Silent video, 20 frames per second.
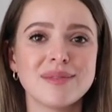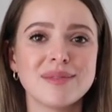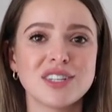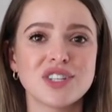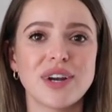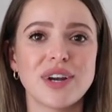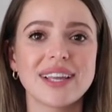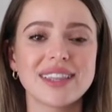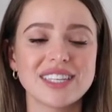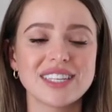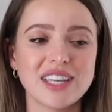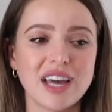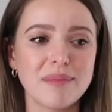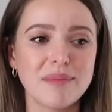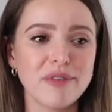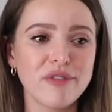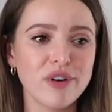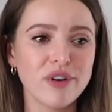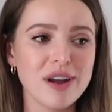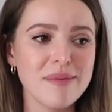room and trying this
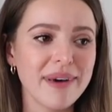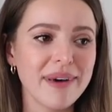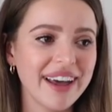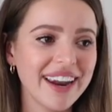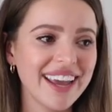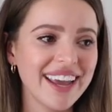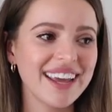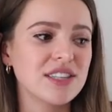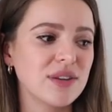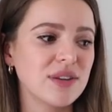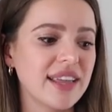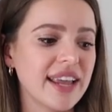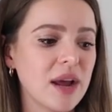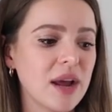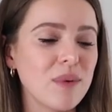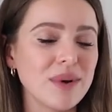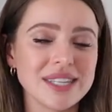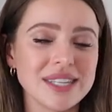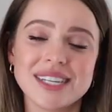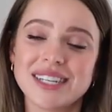on before I bought it so that
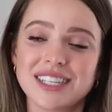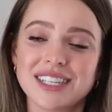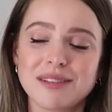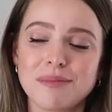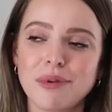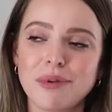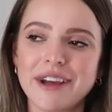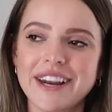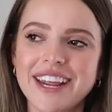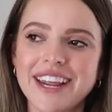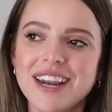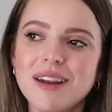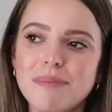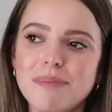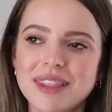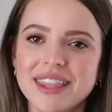I wasn't disappointed.